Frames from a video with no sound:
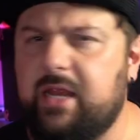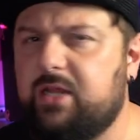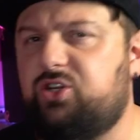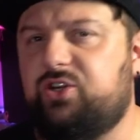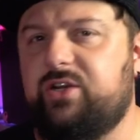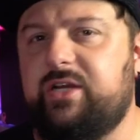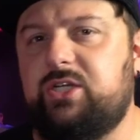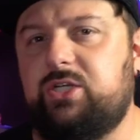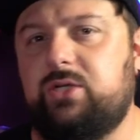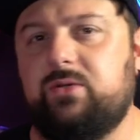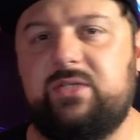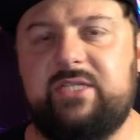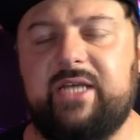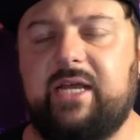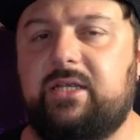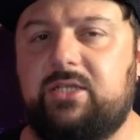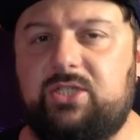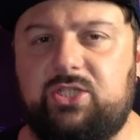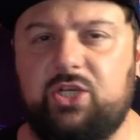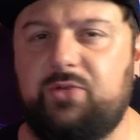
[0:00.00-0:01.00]
traditional
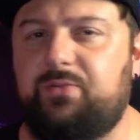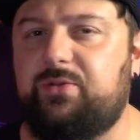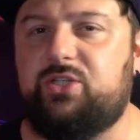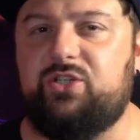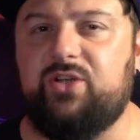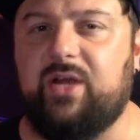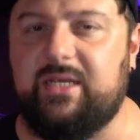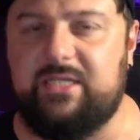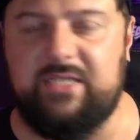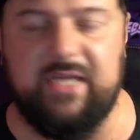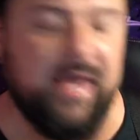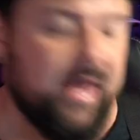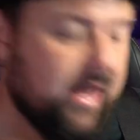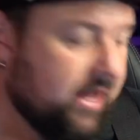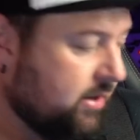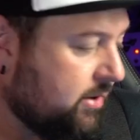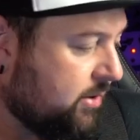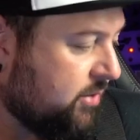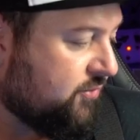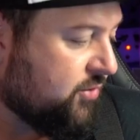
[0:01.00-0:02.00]
sense, super Strats,
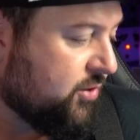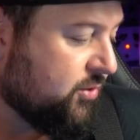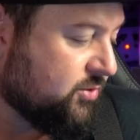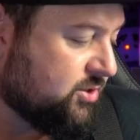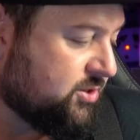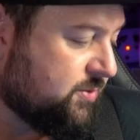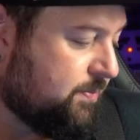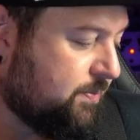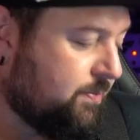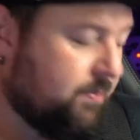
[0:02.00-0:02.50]
yeah, of course.